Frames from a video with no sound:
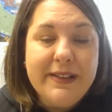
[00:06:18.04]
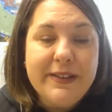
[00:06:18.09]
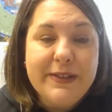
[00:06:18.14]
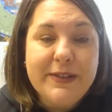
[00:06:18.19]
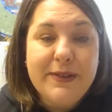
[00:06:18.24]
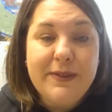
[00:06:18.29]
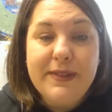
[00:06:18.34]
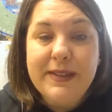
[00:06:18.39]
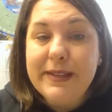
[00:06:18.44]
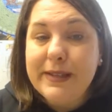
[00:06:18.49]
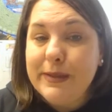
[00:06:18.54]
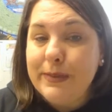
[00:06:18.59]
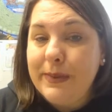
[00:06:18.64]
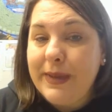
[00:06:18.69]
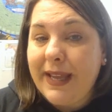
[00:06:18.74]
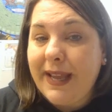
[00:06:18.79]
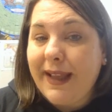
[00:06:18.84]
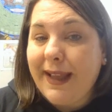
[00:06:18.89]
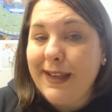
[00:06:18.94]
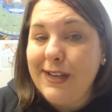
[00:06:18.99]
So this
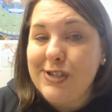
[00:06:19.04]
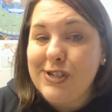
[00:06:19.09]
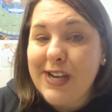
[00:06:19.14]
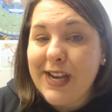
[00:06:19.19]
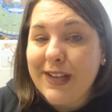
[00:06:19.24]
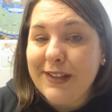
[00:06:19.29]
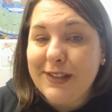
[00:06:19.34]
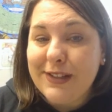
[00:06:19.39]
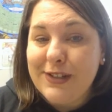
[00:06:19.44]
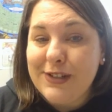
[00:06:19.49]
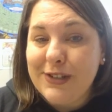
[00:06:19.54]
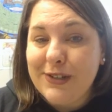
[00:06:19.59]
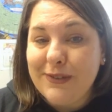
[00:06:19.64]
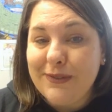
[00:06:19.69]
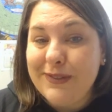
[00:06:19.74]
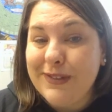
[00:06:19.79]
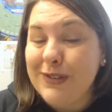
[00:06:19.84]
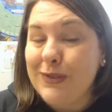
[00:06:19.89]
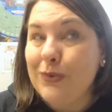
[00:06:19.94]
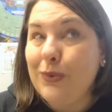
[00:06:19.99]
week, I challenge you,
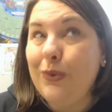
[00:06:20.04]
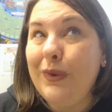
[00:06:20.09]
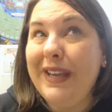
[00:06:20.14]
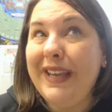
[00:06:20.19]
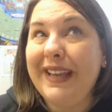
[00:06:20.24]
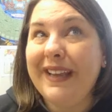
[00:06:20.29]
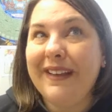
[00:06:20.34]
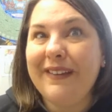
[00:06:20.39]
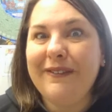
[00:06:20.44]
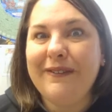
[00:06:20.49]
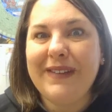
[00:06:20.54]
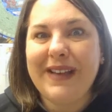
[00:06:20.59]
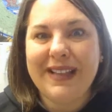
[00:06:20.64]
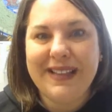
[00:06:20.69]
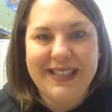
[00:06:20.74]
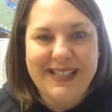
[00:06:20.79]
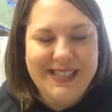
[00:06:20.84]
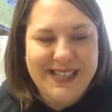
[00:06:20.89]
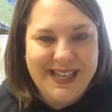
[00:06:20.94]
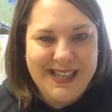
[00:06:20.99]
this week of
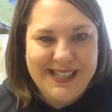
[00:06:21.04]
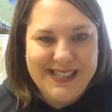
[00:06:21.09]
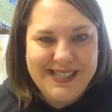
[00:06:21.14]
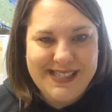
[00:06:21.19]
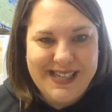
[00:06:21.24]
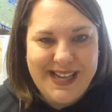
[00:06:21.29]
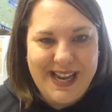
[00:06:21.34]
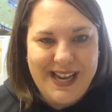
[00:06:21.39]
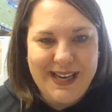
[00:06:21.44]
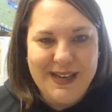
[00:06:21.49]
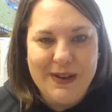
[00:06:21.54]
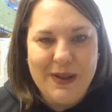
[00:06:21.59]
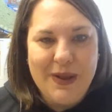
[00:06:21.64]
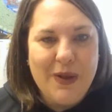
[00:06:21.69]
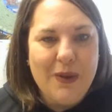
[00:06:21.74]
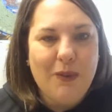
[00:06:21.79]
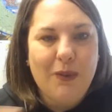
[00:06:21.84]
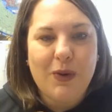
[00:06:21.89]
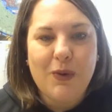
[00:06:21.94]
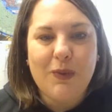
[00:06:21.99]
Valentine's Day,
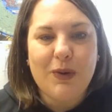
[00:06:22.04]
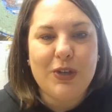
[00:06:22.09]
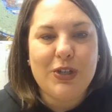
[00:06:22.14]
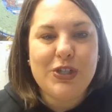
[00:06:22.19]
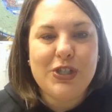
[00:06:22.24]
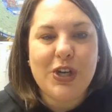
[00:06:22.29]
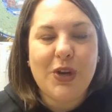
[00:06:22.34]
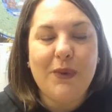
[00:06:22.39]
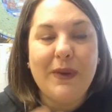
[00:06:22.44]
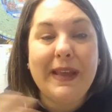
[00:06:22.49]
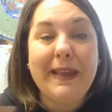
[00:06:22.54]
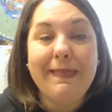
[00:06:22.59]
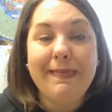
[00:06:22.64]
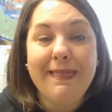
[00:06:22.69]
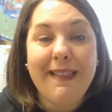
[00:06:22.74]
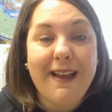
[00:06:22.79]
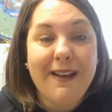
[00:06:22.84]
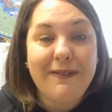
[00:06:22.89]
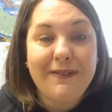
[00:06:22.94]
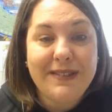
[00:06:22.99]
where we're showing
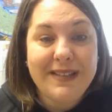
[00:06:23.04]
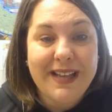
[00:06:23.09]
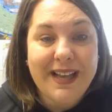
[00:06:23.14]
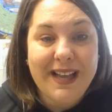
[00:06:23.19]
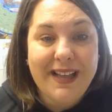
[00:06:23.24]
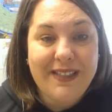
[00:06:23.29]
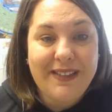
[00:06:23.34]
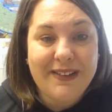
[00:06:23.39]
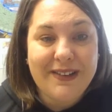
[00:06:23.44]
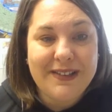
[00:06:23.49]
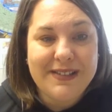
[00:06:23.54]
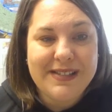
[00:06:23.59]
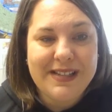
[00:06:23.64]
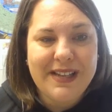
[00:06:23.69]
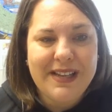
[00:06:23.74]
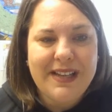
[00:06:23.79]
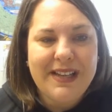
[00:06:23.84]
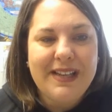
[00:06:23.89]
love to others,